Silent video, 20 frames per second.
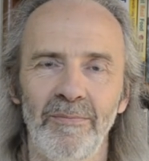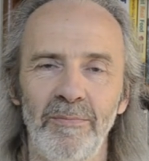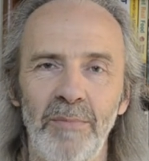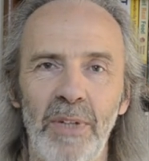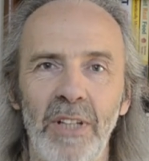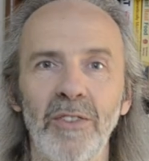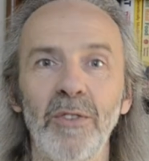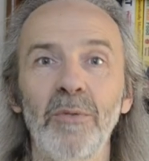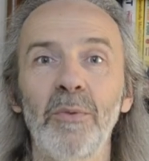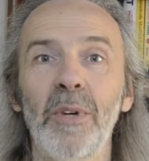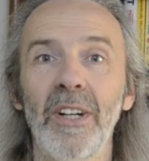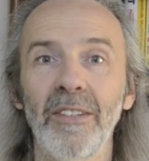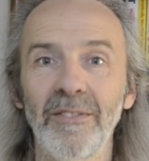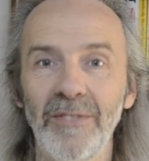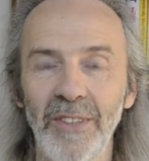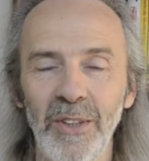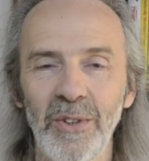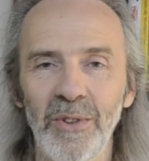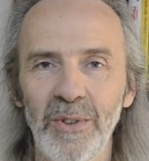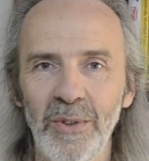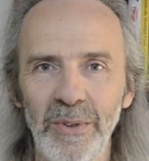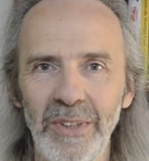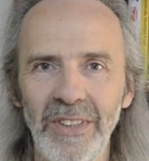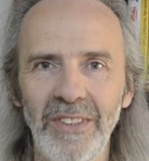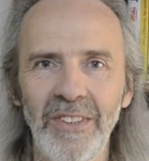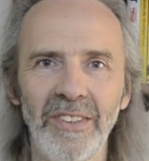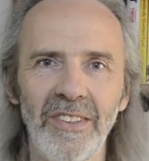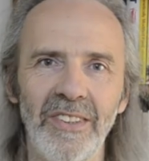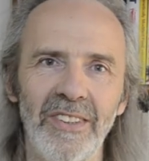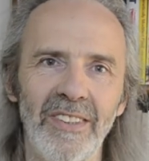Patrick Whitefield
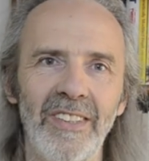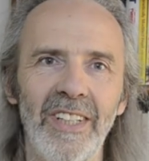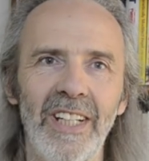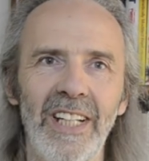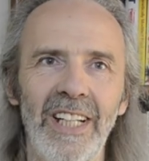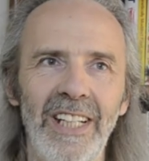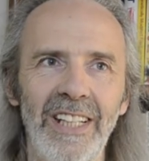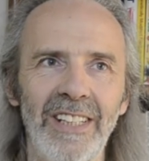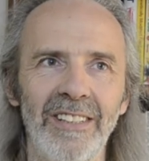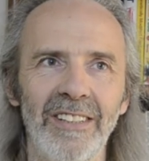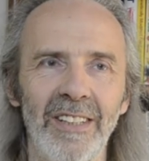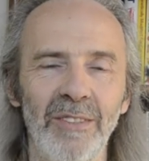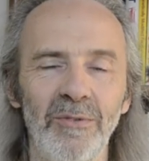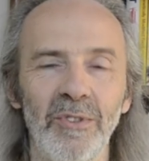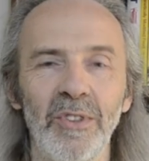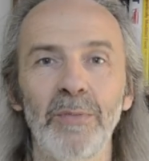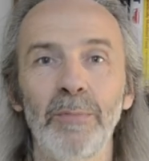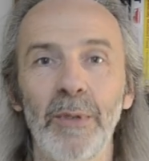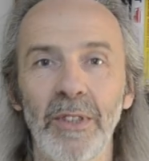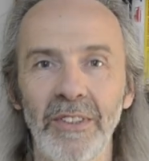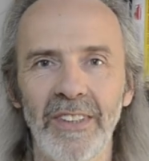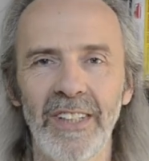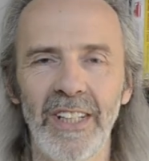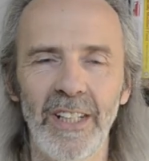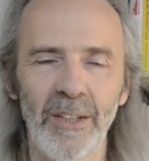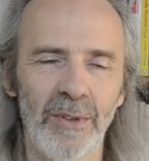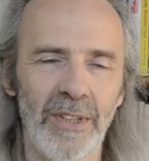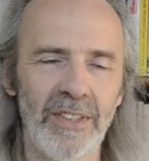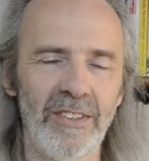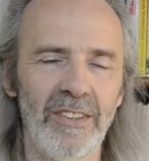always used to say, in response to
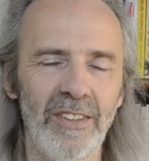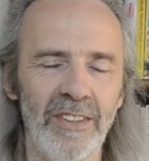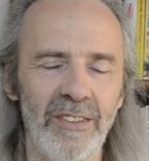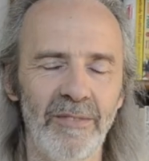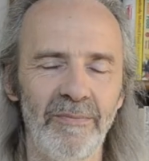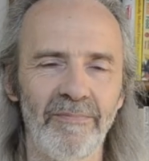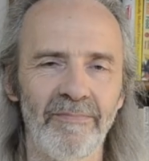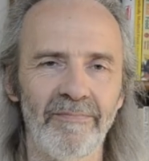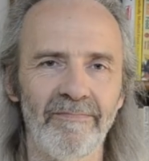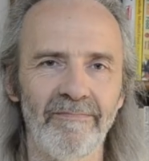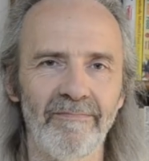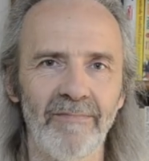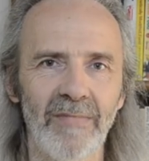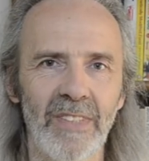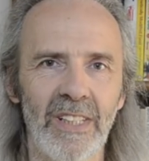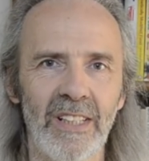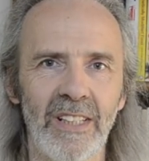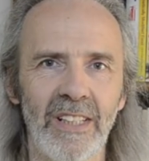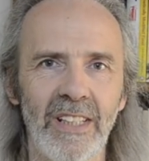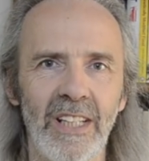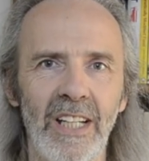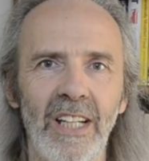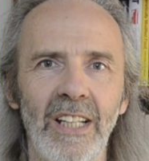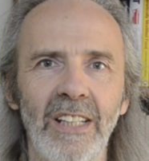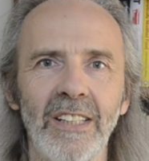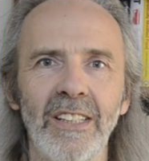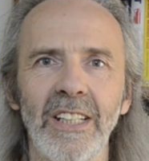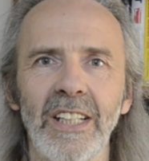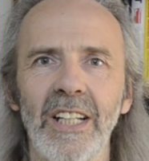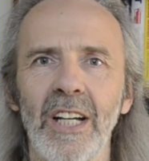that question,
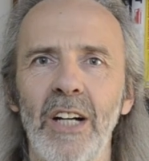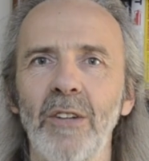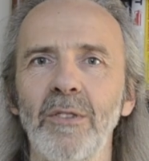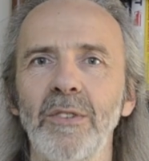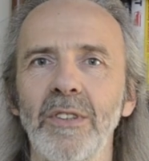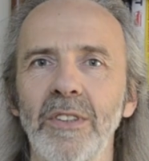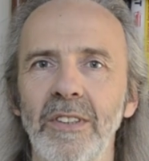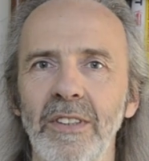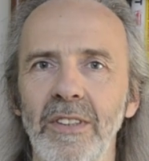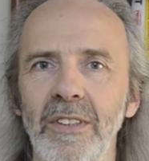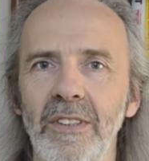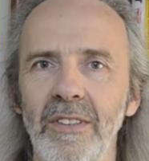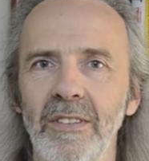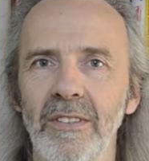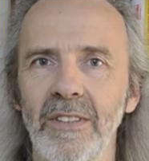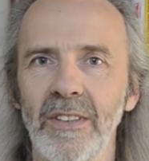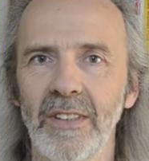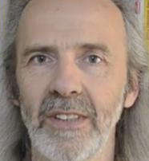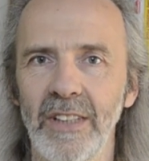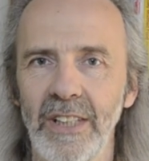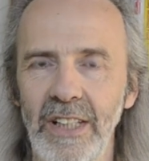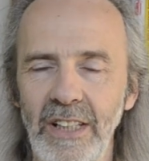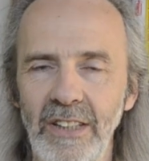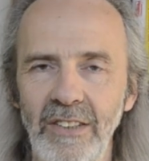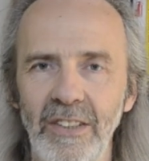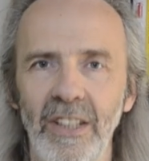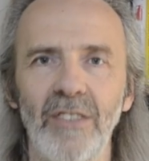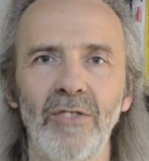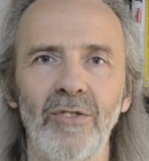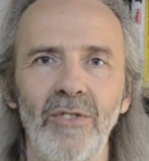can the current
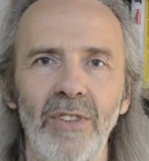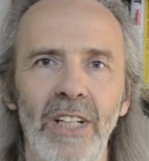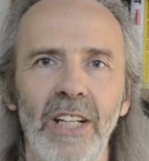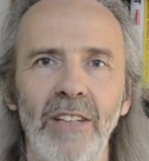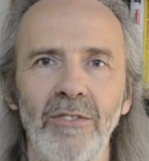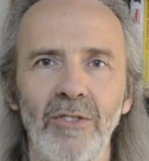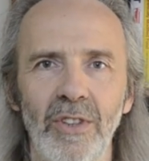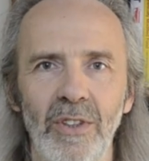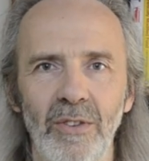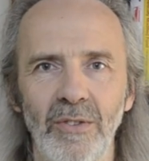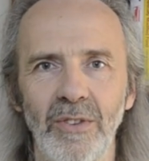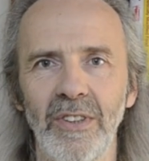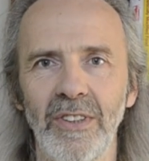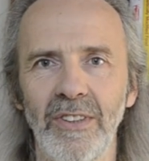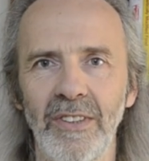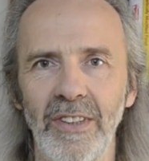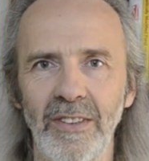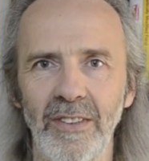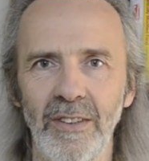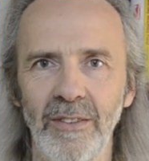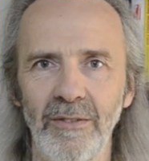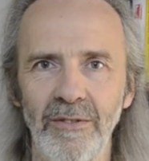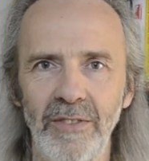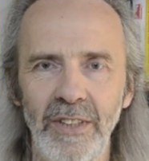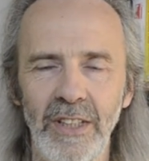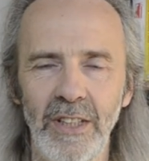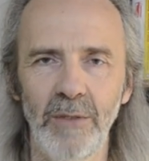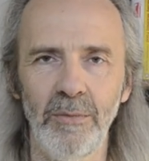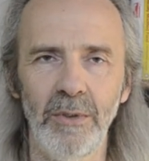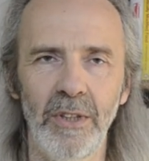industrial agriculture system
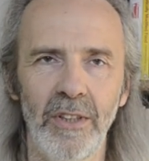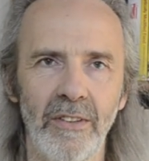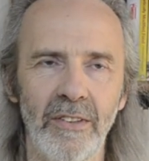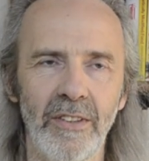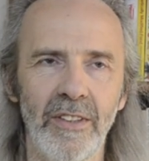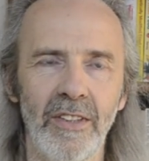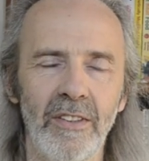feed the world?